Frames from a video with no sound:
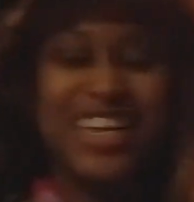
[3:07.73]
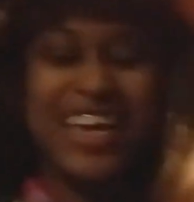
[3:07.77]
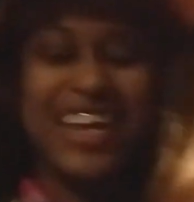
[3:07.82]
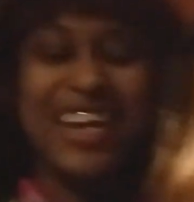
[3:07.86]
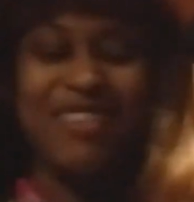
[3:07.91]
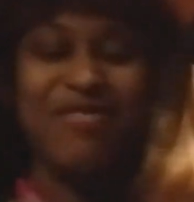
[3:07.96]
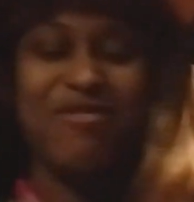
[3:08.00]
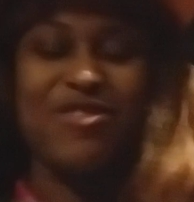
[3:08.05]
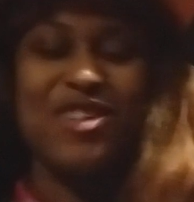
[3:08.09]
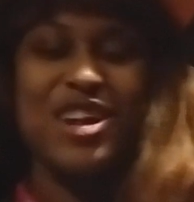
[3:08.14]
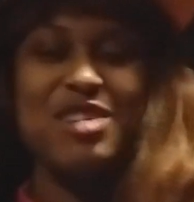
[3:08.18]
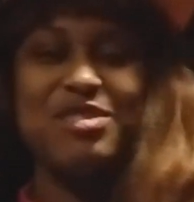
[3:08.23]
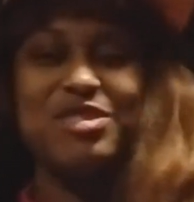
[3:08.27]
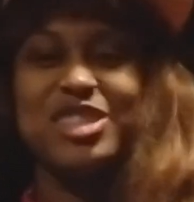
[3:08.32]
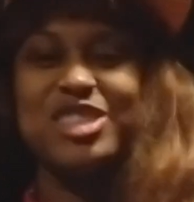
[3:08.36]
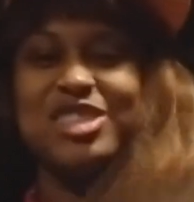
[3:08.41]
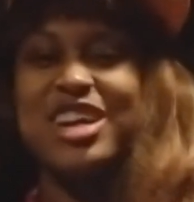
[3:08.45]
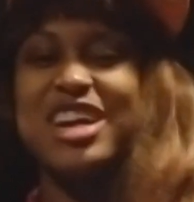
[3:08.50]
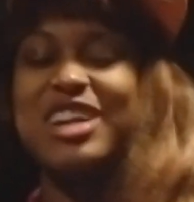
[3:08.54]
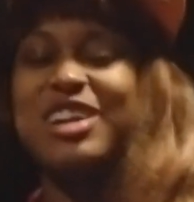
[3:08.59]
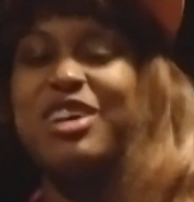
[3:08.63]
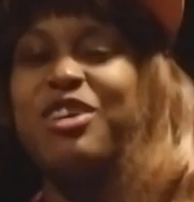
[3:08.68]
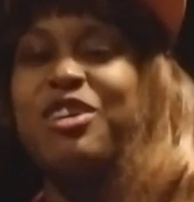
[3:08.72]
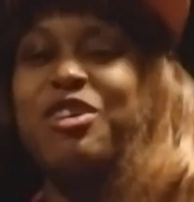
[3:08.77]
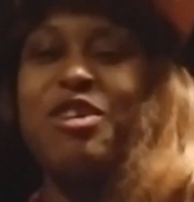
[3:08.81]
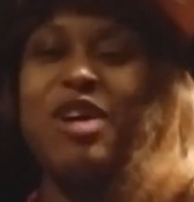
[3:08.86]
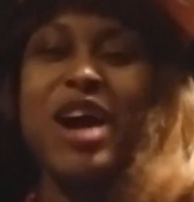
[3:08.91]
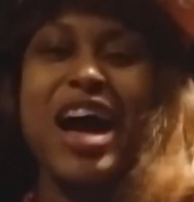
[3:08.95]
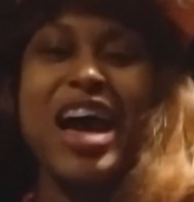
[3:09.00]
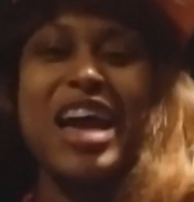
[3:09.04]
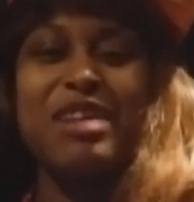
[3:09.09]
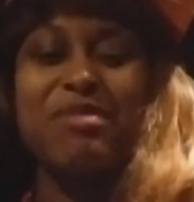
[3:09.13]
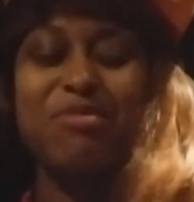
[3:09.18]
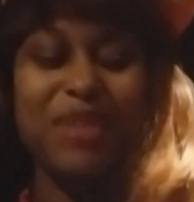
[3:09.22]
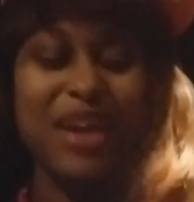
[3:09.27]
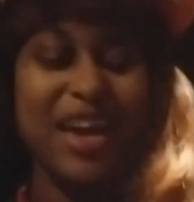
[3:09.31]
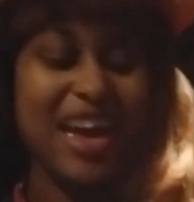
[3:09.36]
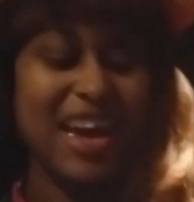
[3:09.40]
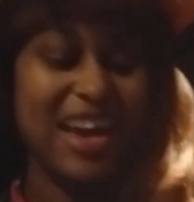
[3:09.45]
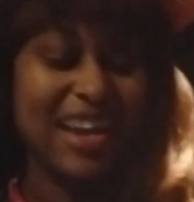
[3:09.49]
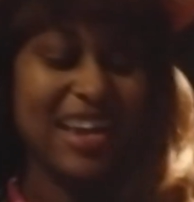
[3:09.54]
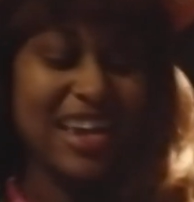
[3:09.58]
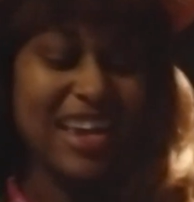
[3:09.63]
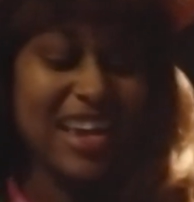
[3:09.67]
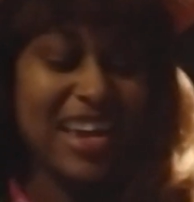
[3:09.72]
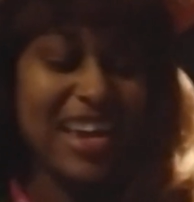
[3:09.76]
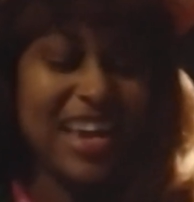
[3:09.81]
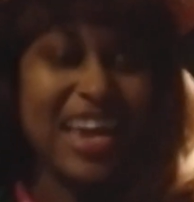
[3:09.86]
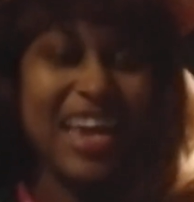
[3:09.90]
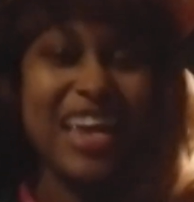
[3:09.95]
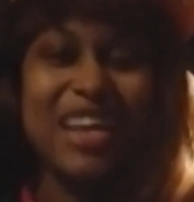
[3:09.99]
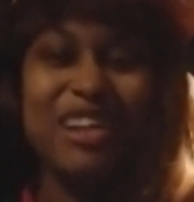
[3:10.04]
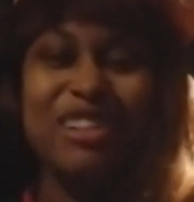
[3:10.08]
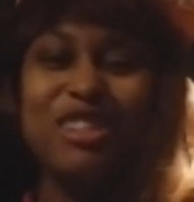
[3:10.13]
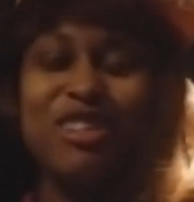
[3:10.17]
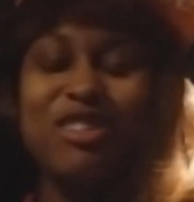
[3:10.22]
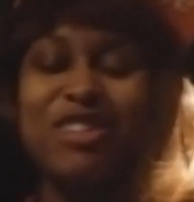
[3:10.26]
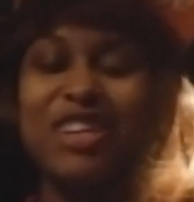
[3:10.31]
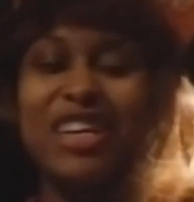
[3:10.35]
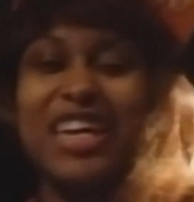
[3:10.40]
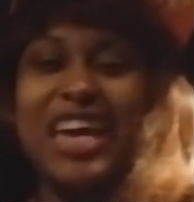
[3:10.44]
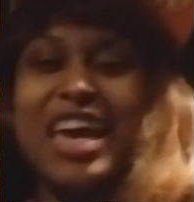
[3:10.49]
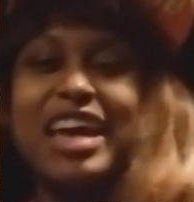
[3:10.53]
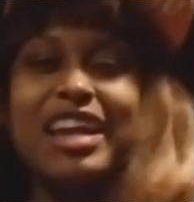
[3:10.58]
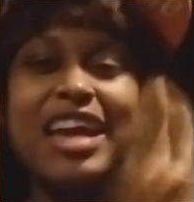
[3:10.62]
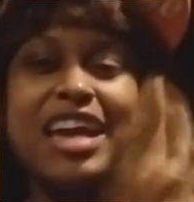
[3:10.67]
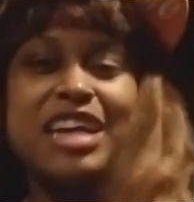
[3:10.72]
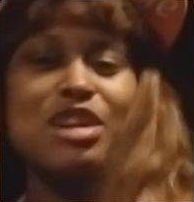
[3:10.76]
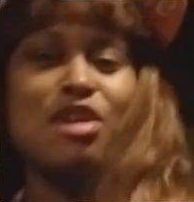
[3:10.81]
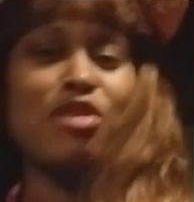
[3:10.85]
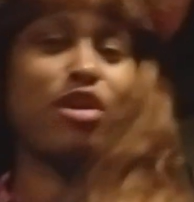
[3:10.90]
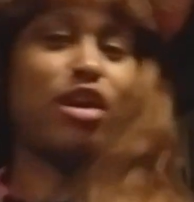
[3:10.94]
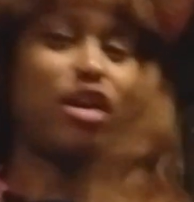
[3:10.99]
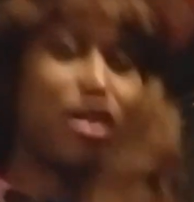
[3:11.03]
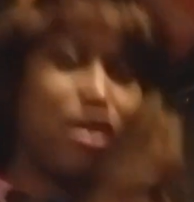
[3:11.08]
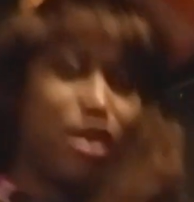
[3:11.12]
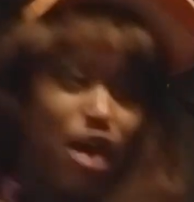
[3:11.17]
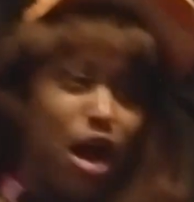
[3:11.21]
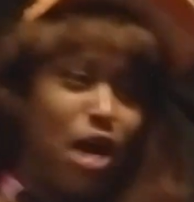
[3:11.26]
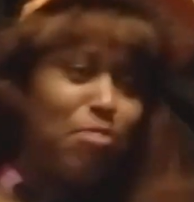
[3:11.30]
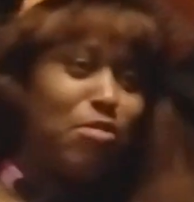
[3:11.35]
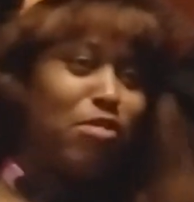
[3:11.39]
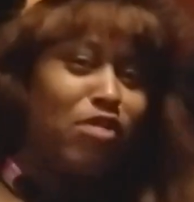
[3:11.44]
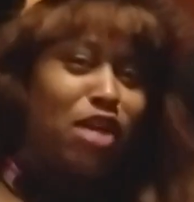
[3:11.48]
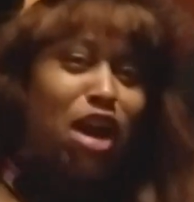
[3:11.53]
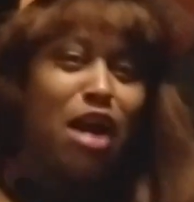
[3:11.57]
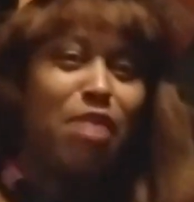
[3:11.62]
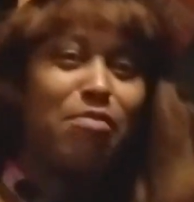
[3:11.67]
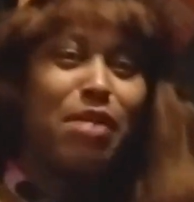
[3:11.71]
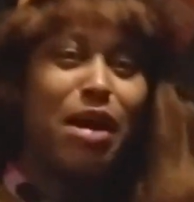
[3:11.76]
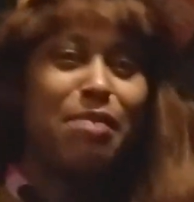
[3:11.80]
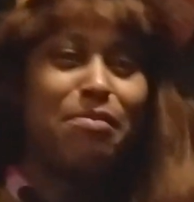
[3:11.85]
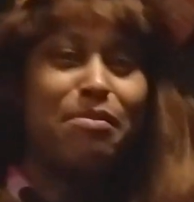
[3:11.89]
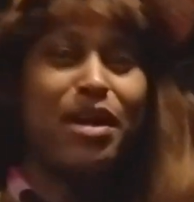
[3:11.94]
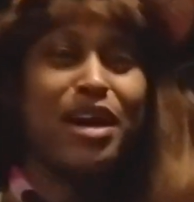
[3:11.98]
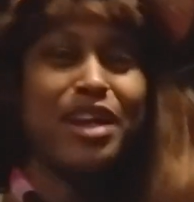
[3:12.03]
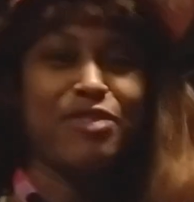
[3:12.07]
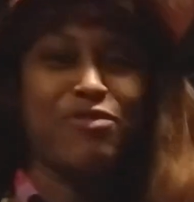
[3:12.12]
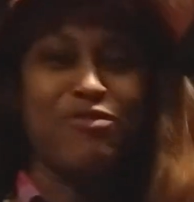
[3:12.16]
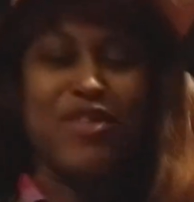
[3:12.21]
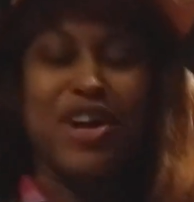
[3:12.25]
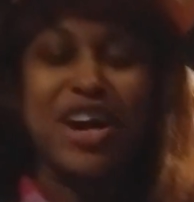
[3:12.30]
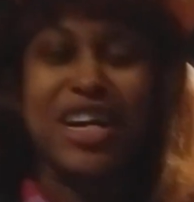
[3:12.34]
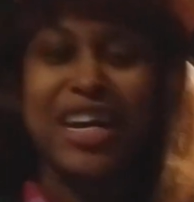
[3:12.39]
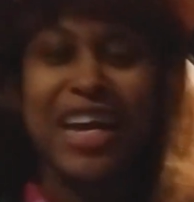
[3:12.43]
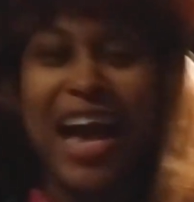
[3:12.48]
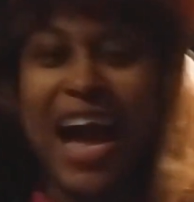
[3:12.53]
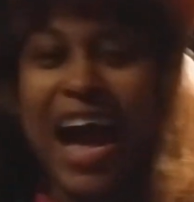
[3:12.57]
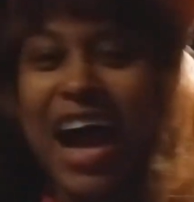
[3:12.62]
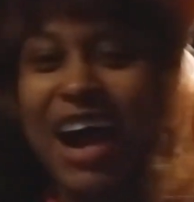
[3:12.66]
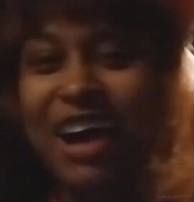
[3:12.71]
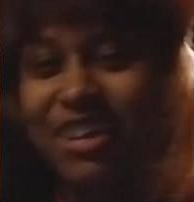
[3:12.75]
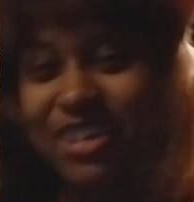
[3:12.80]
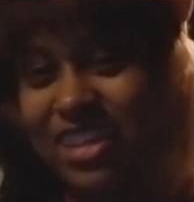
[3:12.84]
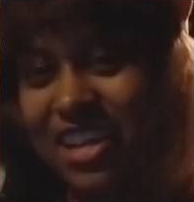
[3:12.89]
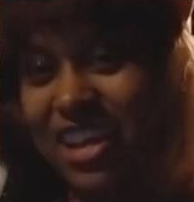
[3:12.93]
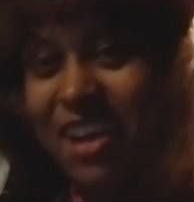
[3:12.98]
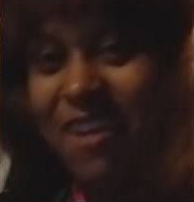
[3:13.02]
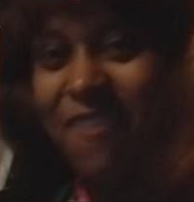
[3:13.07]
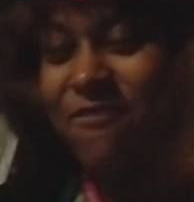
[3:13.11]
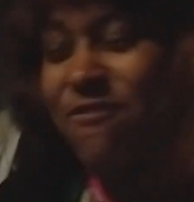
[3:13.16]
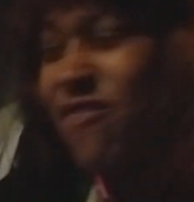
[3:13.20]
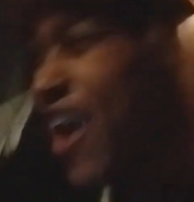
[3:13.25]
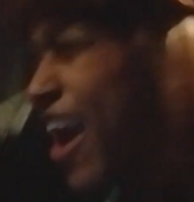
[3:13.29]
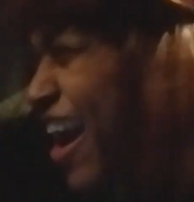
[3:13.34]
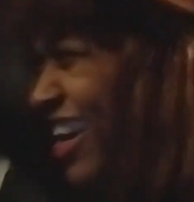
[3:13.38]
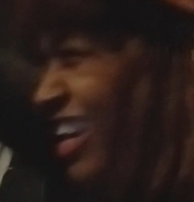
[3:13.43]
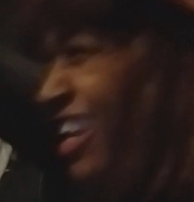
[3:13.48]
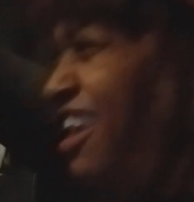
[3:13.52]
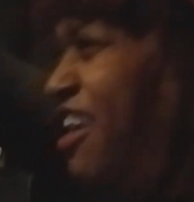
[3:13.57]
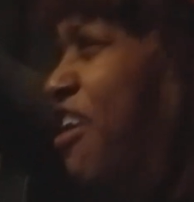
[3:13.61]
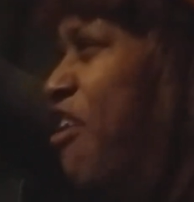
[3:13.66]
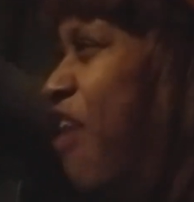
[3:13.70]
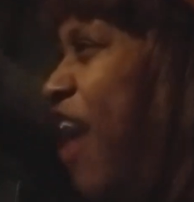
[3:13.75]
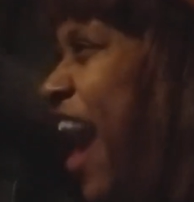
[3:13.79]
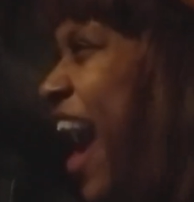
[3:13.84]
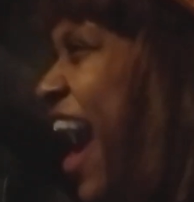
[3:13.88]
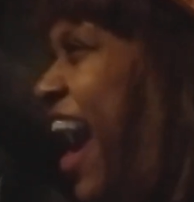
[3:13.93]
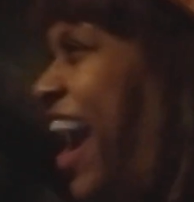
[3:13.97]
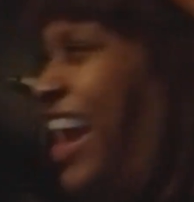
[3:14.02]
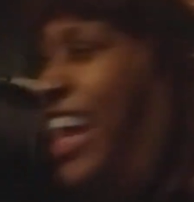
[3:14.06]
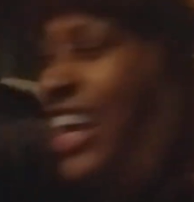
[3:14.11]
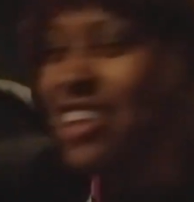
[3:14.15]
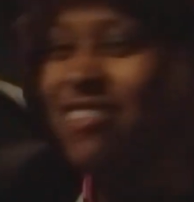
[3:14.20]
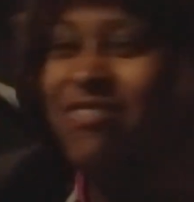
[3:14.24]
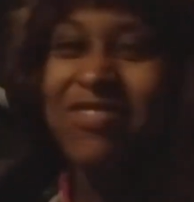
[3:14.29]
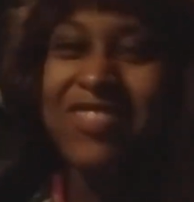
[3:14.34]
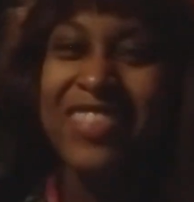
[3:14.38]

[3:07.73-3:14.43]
and the friend was trying to hold ike back and he threw the cake like, don't come around my motherfucking house. Fuck you, Ike.